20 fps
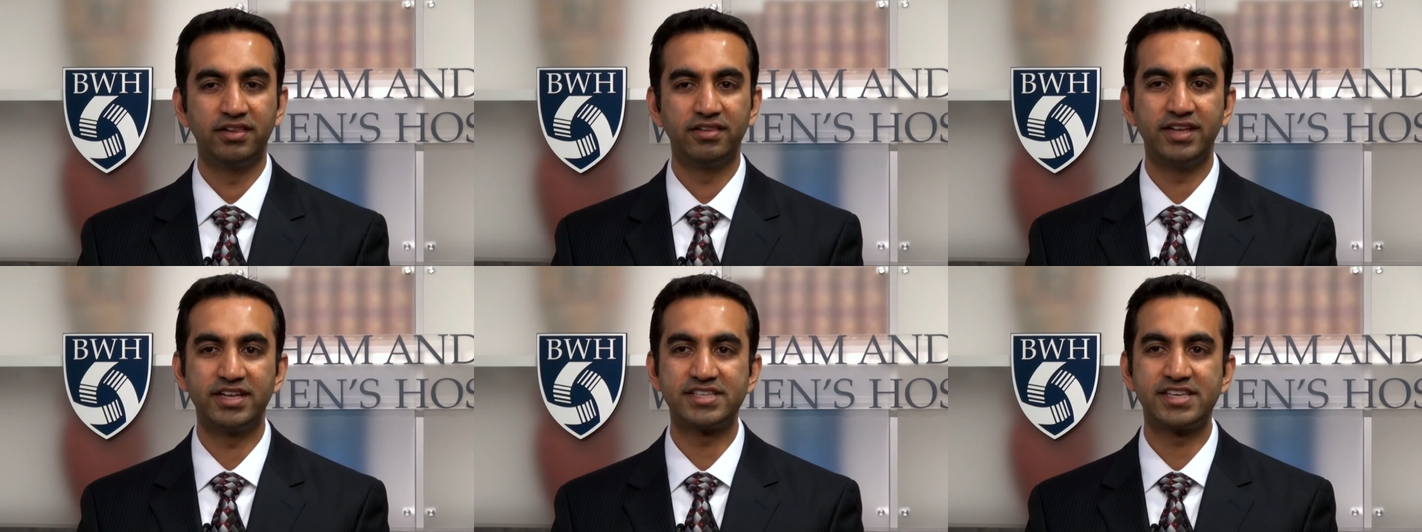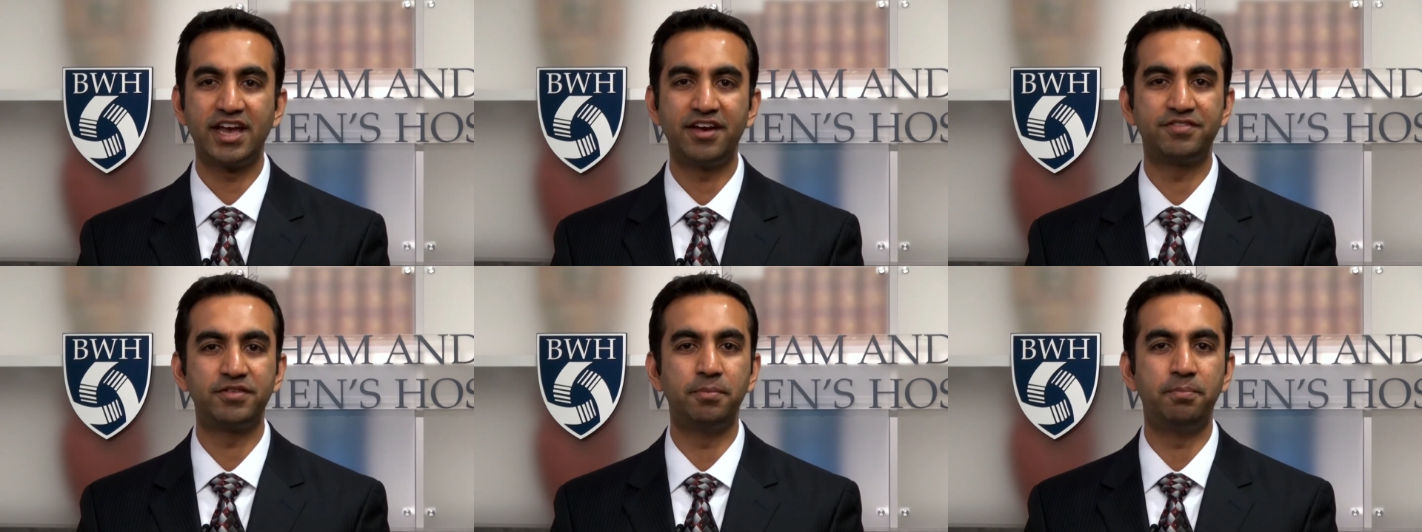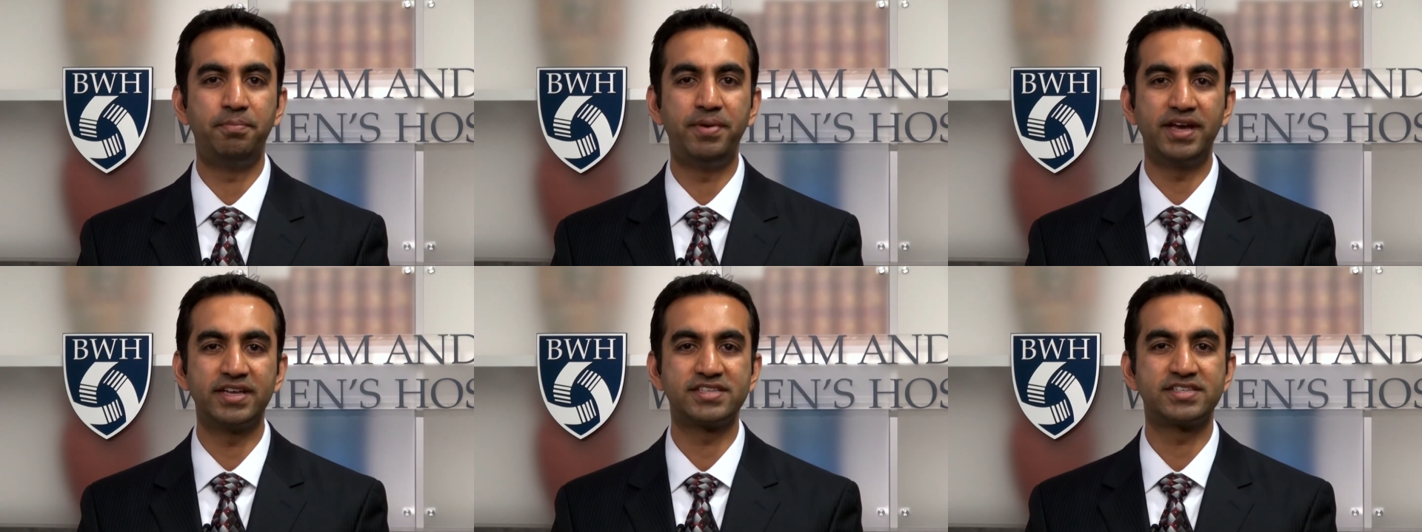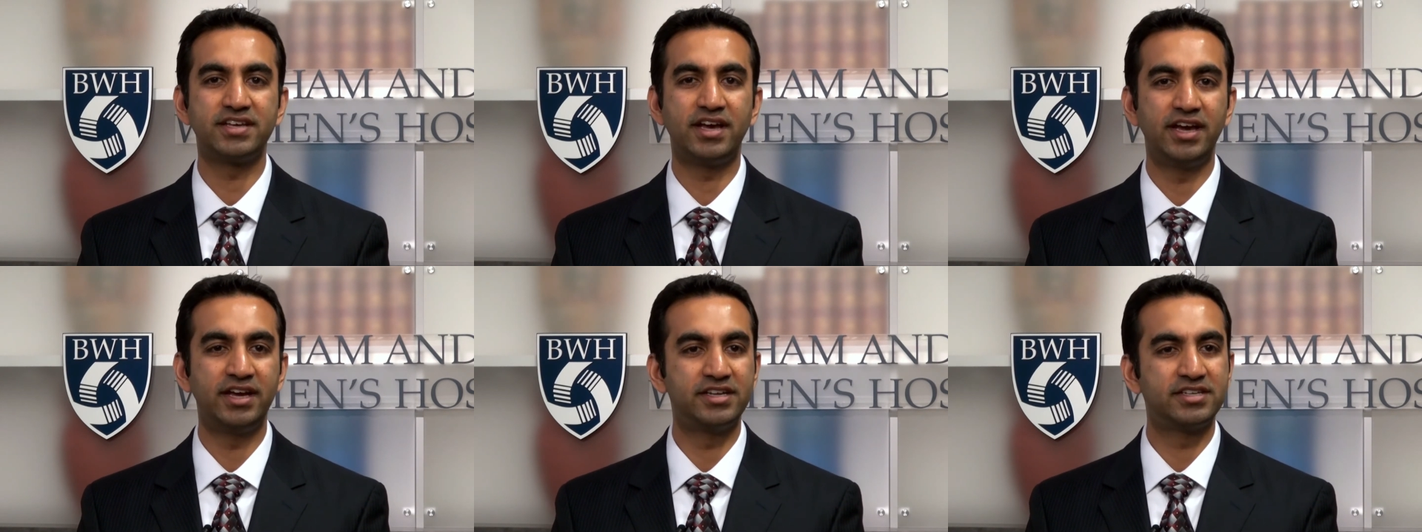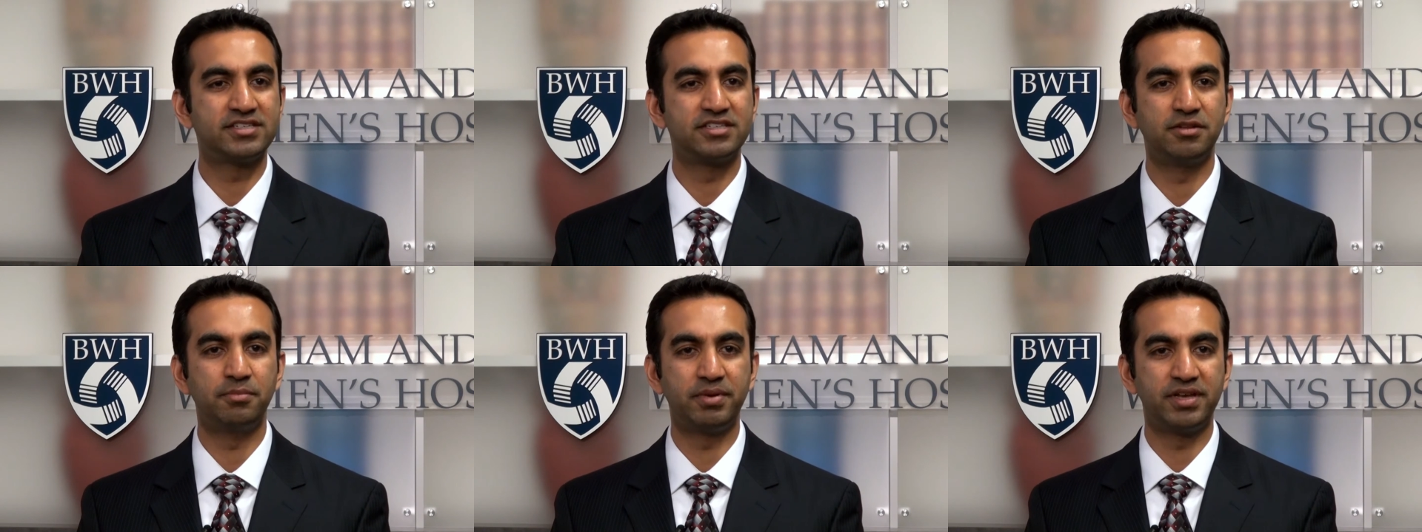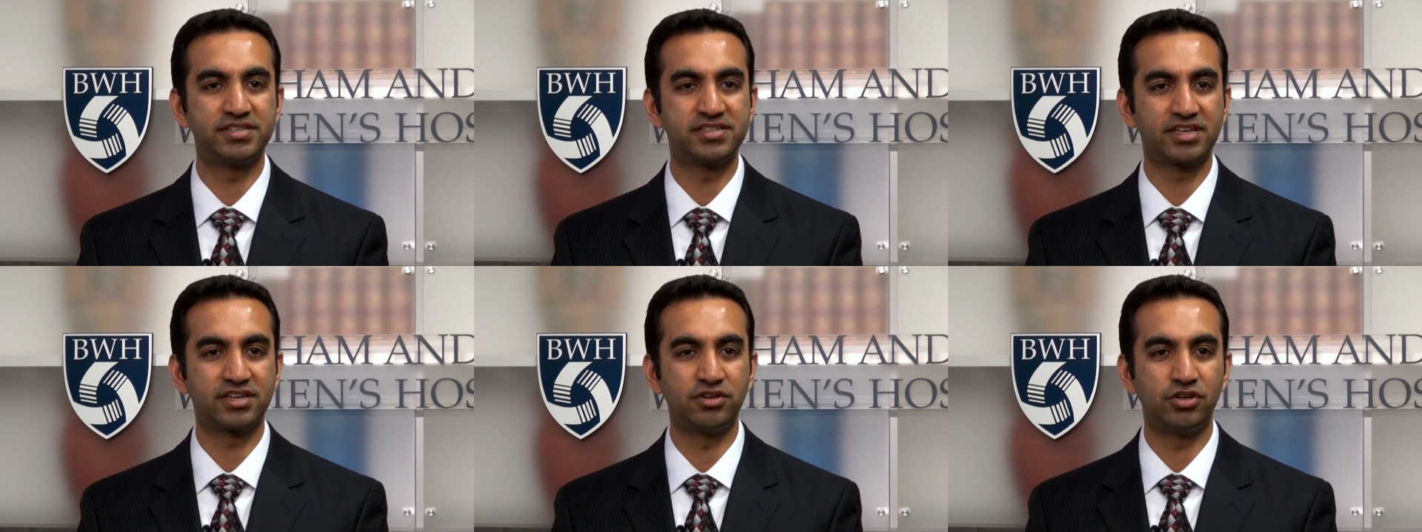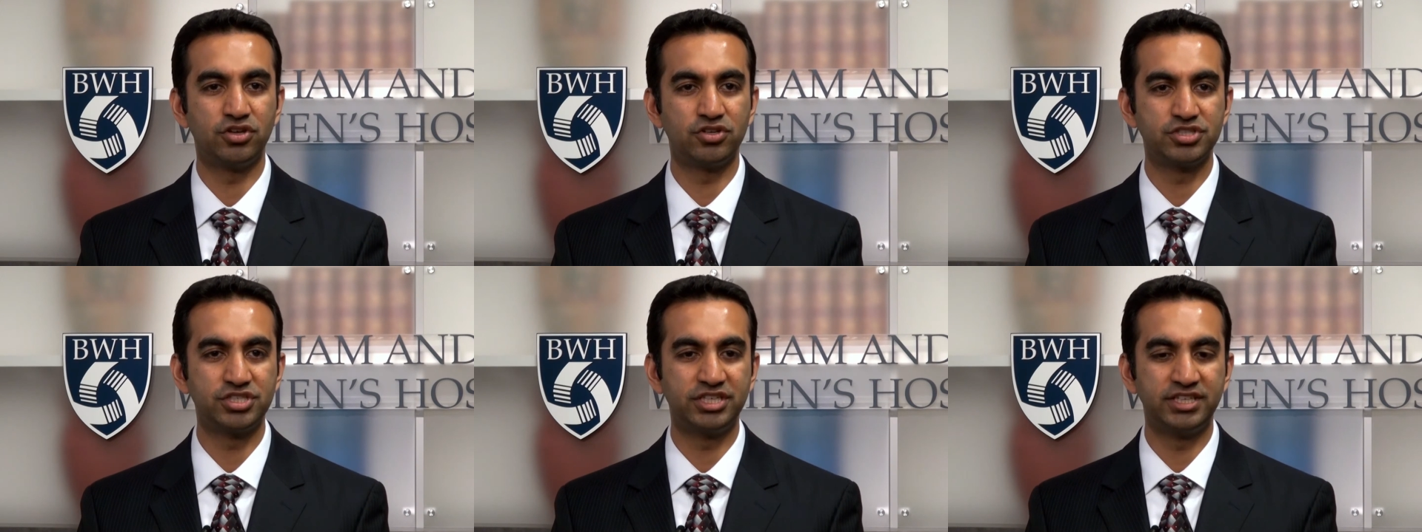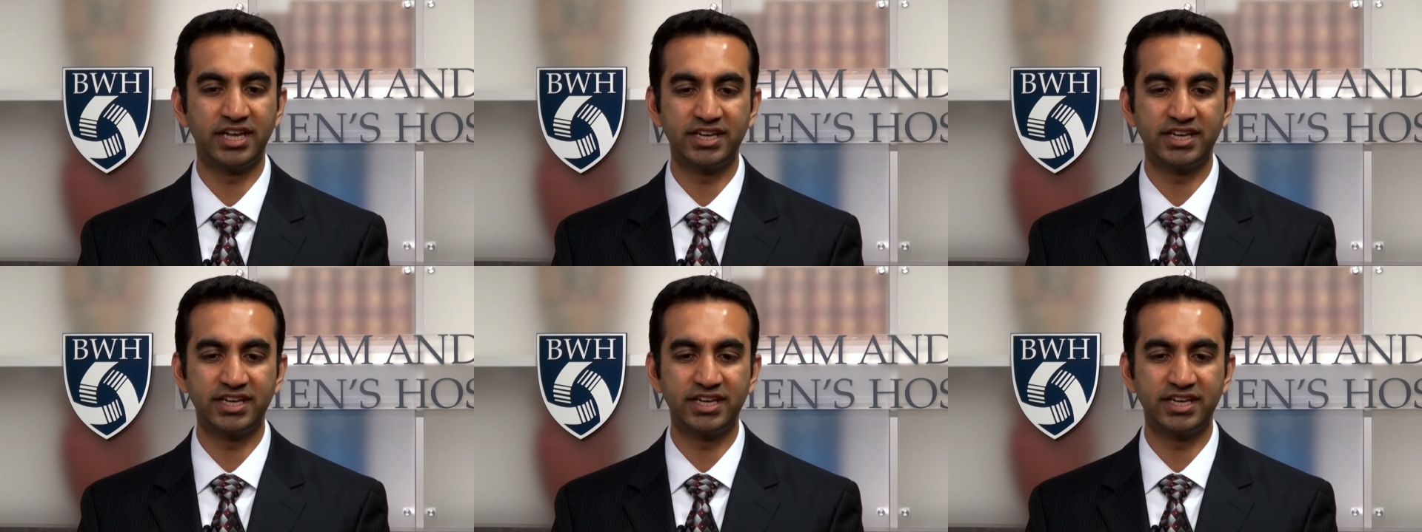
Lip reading: let's have the best science and the best technology.